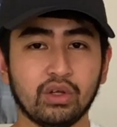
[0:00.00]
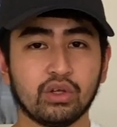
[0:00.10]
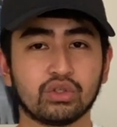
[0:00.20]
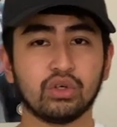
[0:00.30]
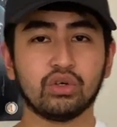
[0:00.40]

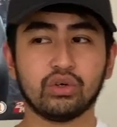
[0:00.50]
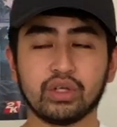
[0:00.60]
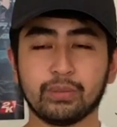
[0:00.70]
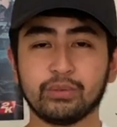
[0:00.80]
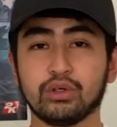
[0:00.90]
So
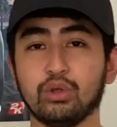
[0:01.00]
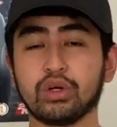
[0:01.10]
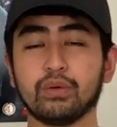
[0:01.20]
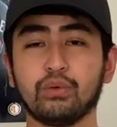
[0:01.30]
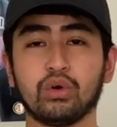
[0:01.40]
if you're
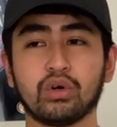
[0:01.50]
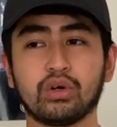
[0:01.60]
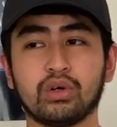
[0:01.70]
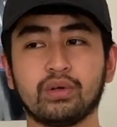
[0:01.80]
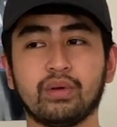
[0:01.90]
looking
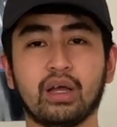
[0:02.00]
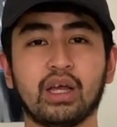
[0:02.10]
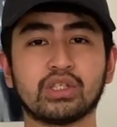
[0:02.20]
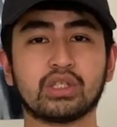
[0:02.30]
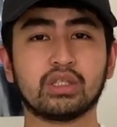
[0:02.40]
for
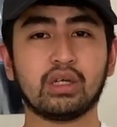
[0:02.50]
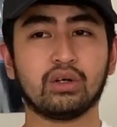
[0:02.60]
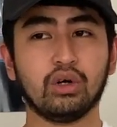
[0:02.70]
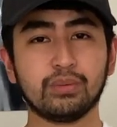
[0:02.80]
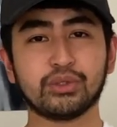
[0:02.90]
a
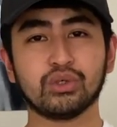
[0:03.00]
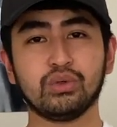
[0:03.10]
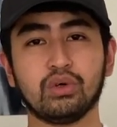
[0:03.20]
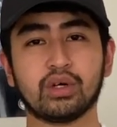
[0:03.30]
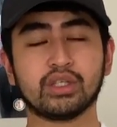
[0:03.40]
golf shoe
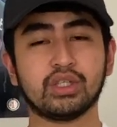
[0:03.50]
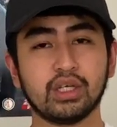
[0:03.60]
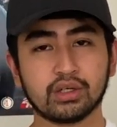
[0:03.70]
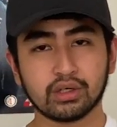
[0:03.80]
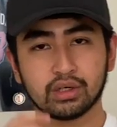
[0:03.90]
or a
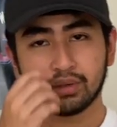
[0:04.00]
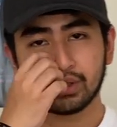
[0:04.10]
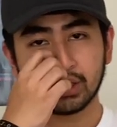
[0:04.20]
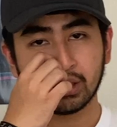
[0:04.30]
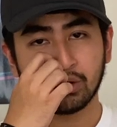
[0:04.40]
sneaker
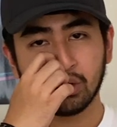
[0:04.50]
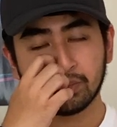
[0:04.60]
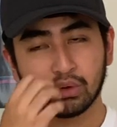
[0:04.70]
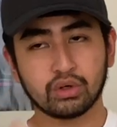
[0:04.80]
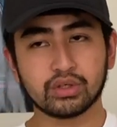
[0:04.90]
in the golf
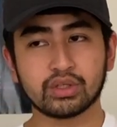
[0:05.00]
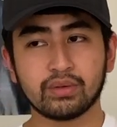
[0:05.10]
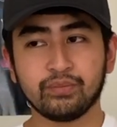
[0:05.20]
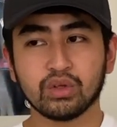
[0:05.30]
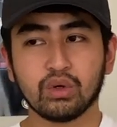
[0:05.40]
course
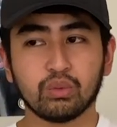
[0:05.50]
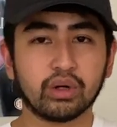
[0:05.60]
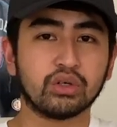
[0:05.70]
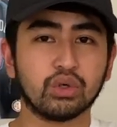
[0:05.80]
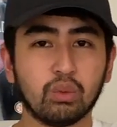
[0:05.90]

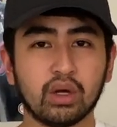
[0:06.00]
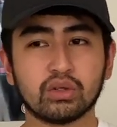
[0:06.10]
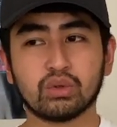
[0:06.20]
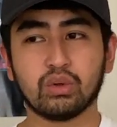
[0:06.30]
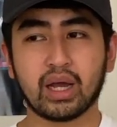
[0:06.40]
where you want
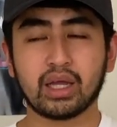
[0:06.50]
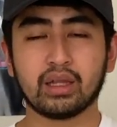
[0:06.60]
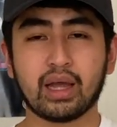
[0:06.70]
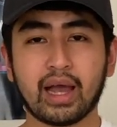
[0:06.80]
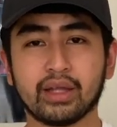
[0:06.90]
to
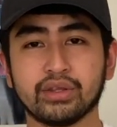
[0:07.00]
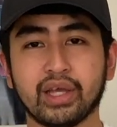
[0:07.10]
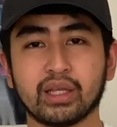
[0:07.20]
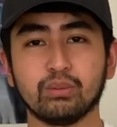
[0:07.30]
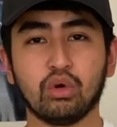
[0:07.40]
add
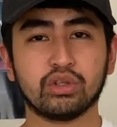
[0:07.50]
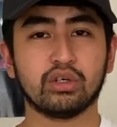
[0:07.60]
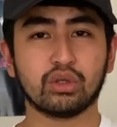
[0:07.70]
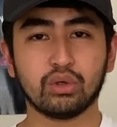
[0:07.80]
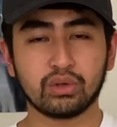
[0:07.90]
that
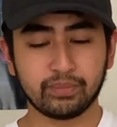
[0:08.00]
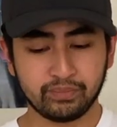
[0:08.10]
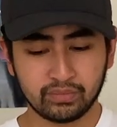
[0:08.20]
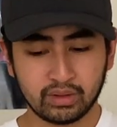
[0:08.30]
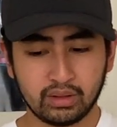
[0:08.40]
modern look
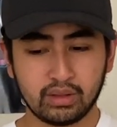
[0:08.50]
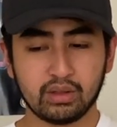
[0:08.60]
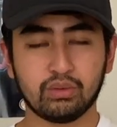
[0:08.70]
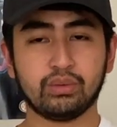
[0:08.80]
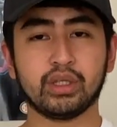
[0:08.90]

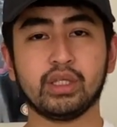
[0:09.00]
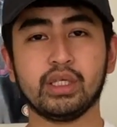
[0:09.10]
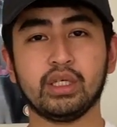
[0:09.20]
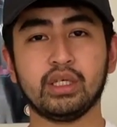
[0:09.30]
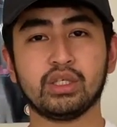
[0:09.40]
with
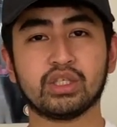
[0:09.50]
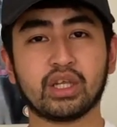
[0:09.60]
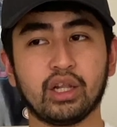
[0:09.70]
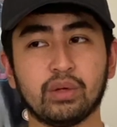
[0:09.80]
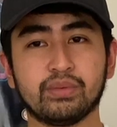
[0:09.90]
the
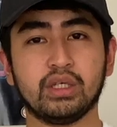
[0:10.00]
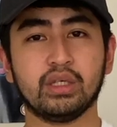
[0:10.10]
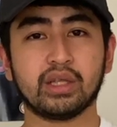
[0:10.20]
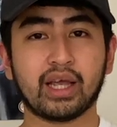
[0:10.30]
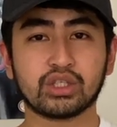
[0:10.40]
style of the
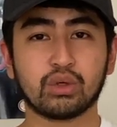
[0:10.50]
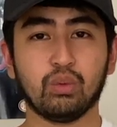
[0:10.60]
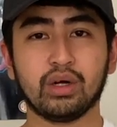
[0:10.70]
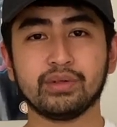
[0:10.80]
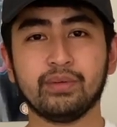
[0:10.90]
classic
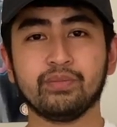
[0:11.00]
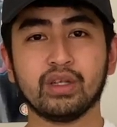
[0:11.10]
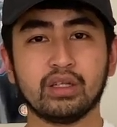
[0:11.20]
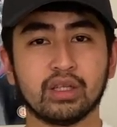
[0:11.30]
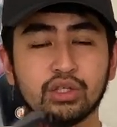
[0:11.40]
one,
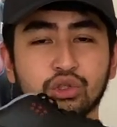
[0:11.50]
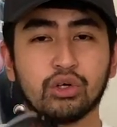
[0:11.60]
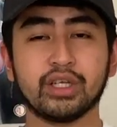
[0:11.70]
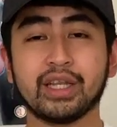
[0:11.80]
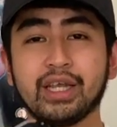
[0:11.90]
the
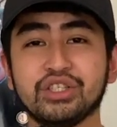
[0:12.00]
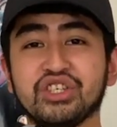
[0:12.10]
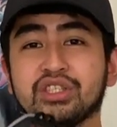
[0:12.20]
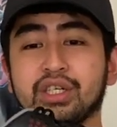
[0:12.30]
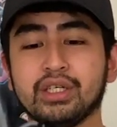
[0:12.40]
Jordan
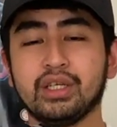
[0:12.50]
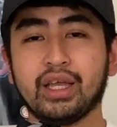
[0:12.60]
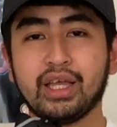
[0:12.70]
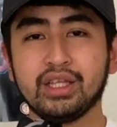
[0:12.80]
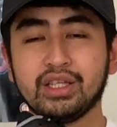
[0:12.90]

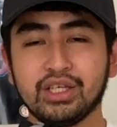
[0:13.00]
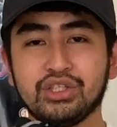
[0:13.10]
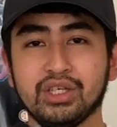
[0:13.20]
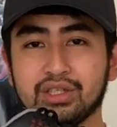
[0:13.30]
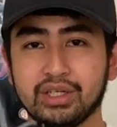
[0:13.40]

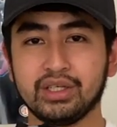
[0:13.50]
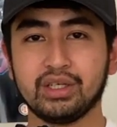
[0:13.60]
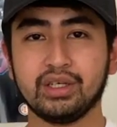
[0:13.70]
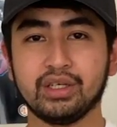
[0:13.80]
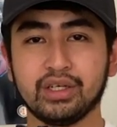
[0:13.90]
ADG3
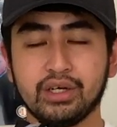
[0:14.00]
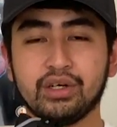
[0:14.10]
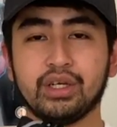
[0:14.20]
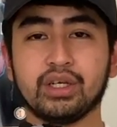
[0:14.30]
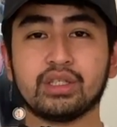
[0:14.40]
here
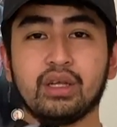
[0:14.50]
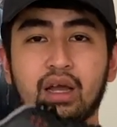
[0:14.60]
is